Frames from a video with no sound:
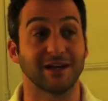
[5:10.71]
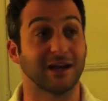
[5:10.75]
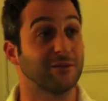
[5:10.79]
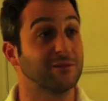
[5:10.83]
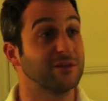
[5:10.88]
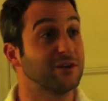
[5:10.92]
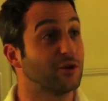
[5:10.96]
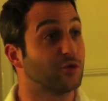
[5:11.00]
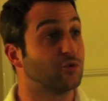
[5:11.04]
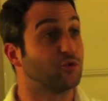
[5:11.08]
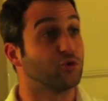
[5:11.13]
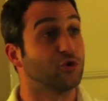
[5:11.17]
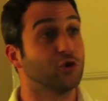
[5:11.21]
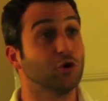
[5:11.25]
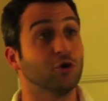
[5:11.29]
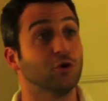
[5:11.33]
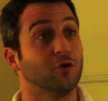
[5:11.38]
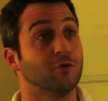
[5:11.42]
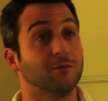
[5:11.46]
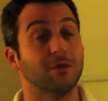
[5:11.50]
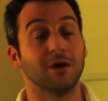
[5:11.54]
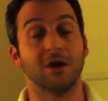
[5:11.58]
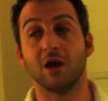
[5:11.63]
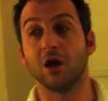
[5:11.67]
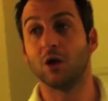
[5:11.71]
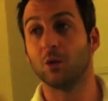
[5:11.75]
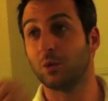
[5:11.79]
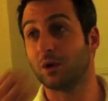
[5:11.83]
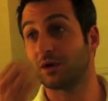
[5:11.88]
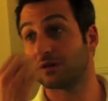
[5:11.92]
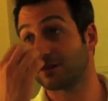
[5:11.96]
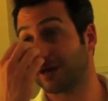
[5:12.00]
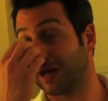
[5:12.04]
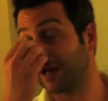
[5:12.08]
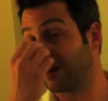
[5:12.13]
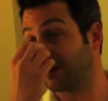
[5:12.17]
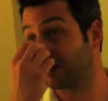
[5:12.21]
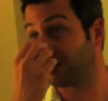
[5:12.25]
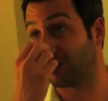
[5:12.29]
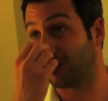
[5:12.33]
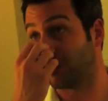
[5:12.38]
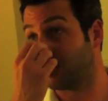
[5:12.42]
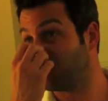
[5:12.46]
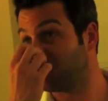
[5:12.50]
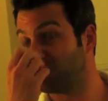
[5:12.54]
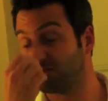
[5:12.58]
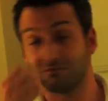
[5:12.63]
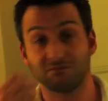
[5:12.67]
And I'm in a room with, I don't
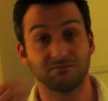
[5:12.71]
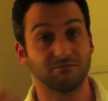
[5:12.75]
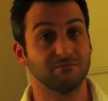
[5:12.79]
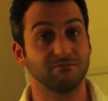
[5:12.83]
know,